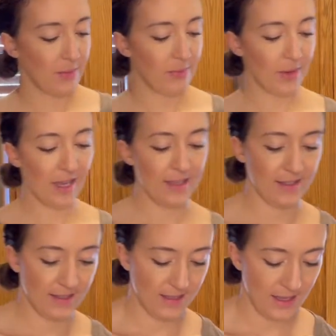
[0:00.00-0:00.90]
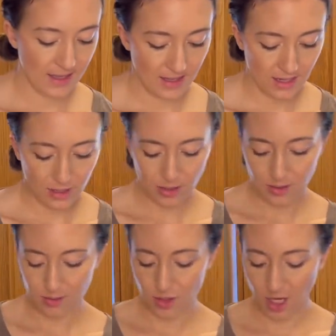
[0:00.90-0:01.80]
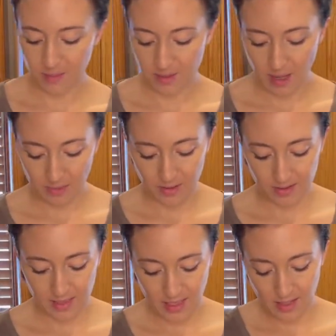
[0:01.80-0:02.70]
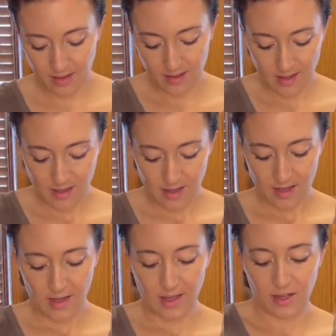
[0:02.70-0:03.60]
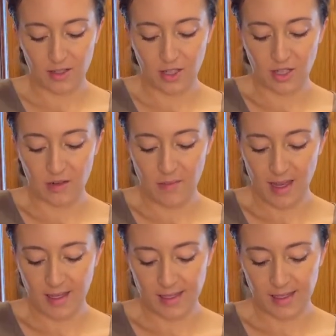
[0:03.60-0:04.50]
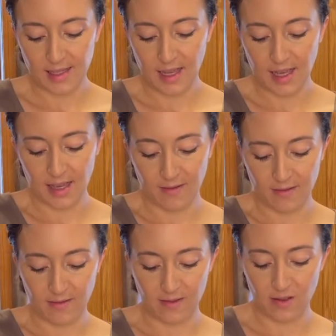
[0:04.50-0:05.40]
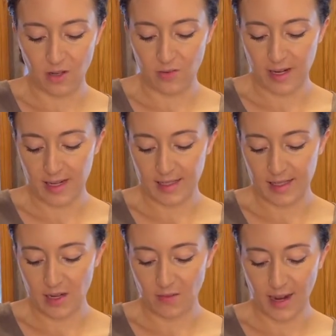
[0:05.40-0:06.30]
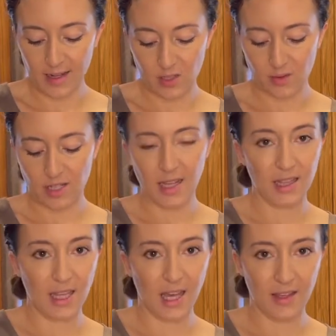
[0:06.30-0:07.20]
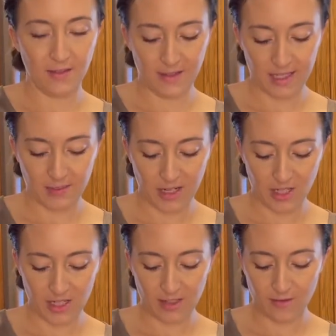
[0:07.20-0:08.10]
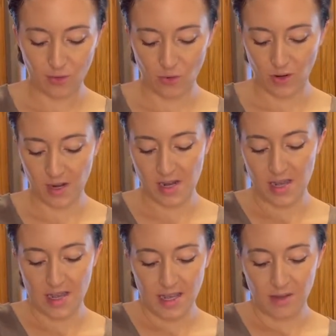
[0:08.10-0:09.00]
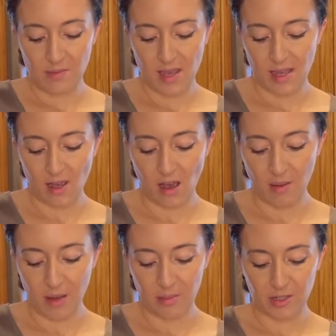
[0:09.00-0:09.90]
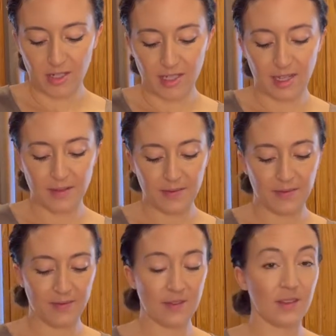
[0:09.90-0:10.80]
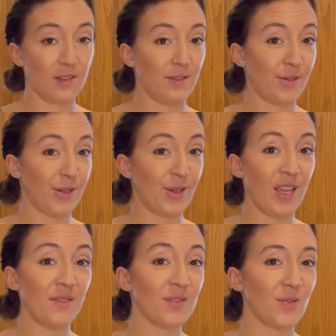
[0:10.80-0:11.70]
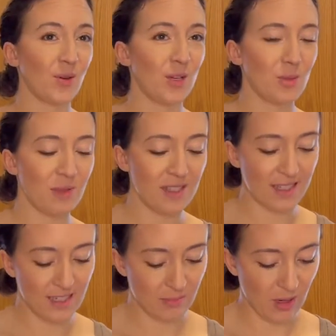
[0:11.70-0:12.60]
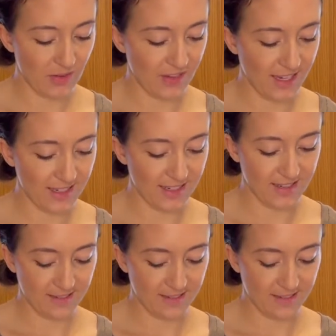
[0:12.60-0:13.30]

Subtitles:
But there's all those chopped peppers in there. There's a good mix of greens and reds, which I love, especially for making hot pepper jelly for gifts for Christmas. It's perfect.